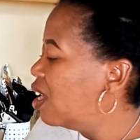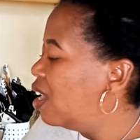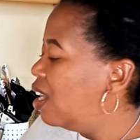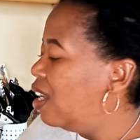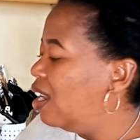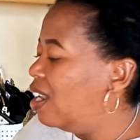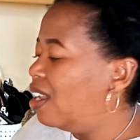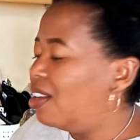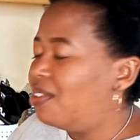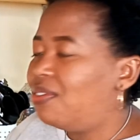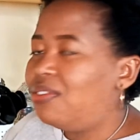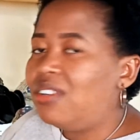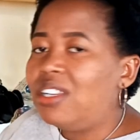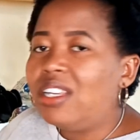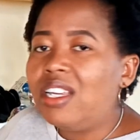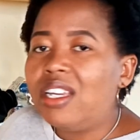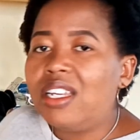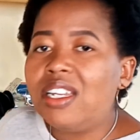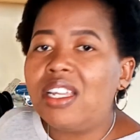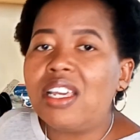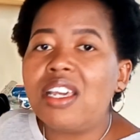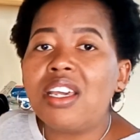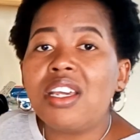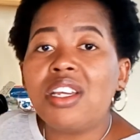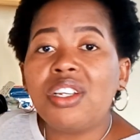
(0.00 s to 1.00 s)
Lovely and
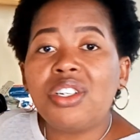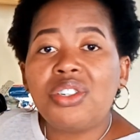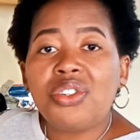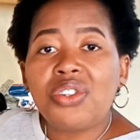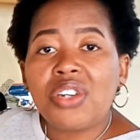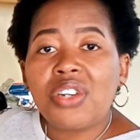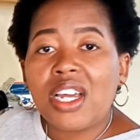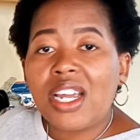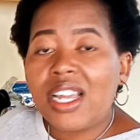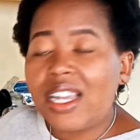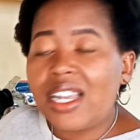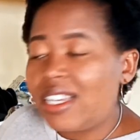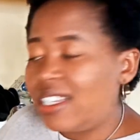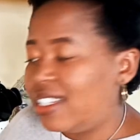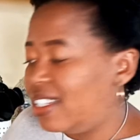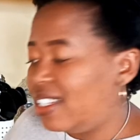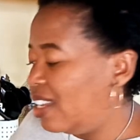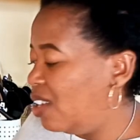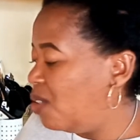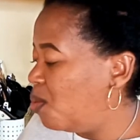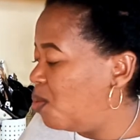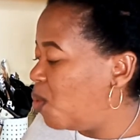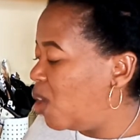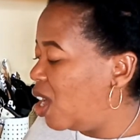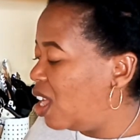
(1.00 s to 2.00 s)
air dried,
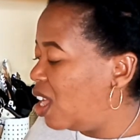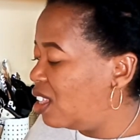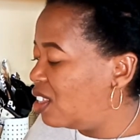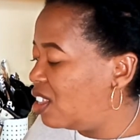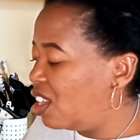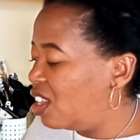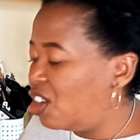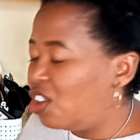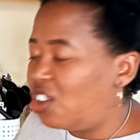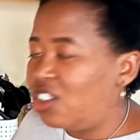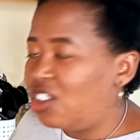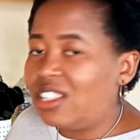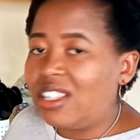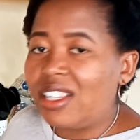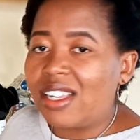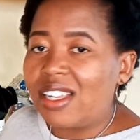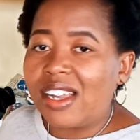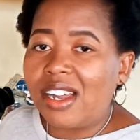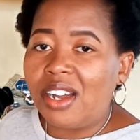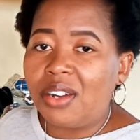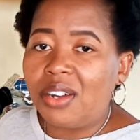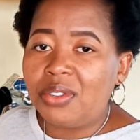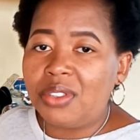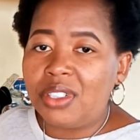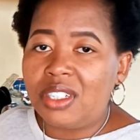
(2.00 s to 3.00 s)
and while they're on the
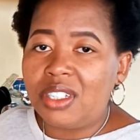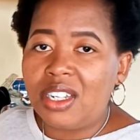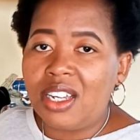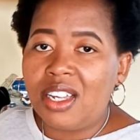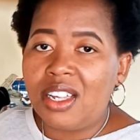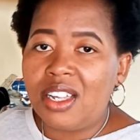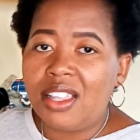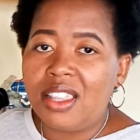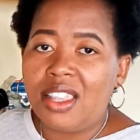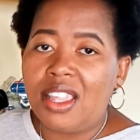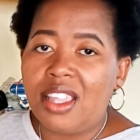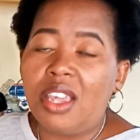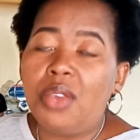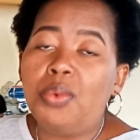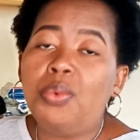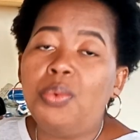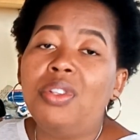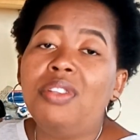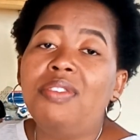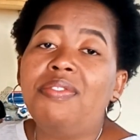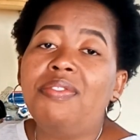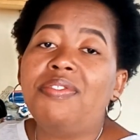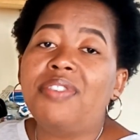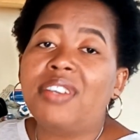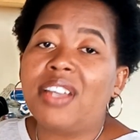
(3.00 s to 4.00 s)
counter, they
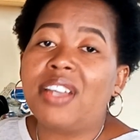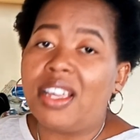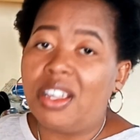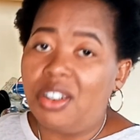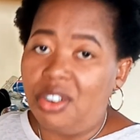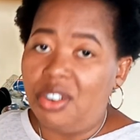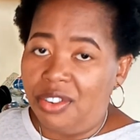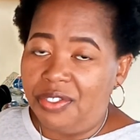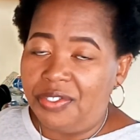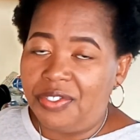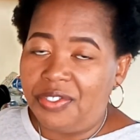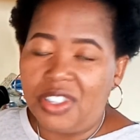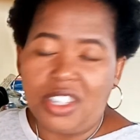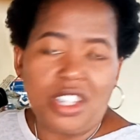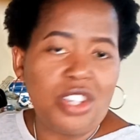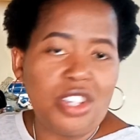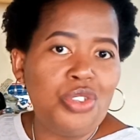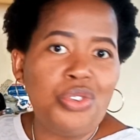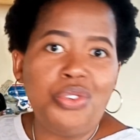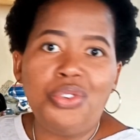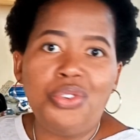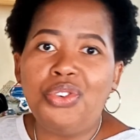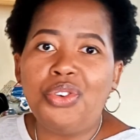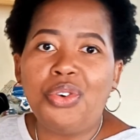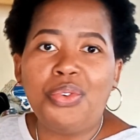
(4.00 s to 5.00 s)
will fly off, and then
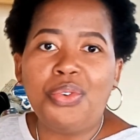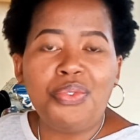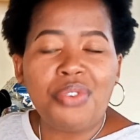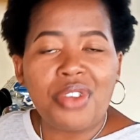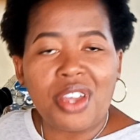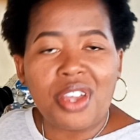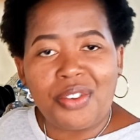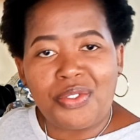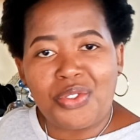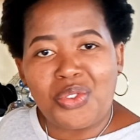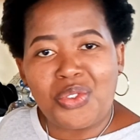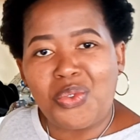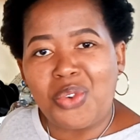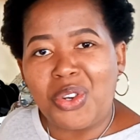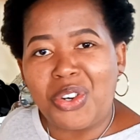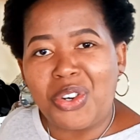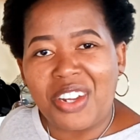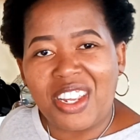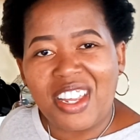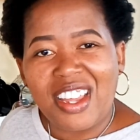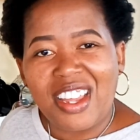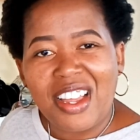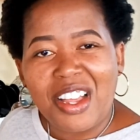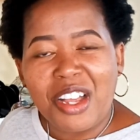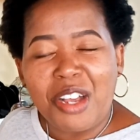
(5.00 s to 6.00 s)
you don't have to worry
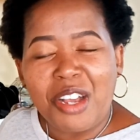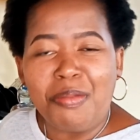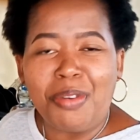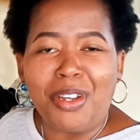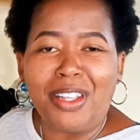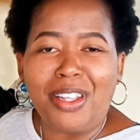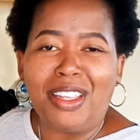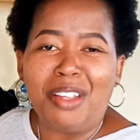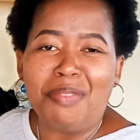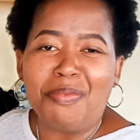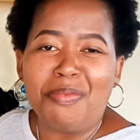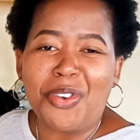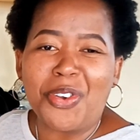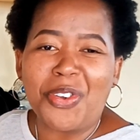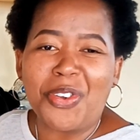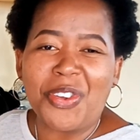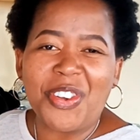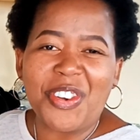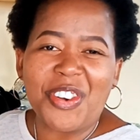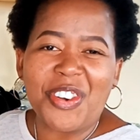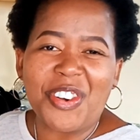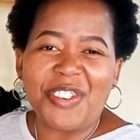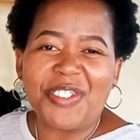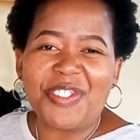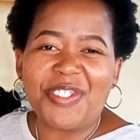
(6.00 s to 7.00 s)
about them going
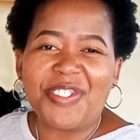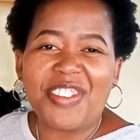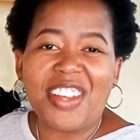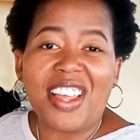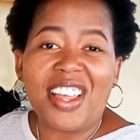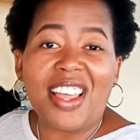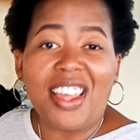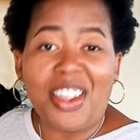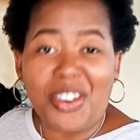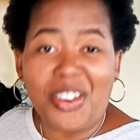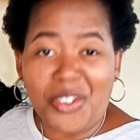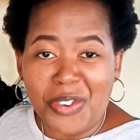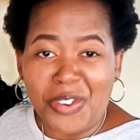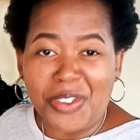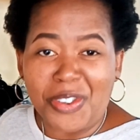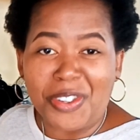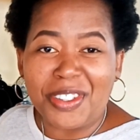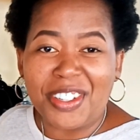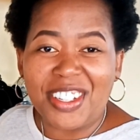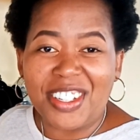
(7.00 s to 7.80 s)
off at all.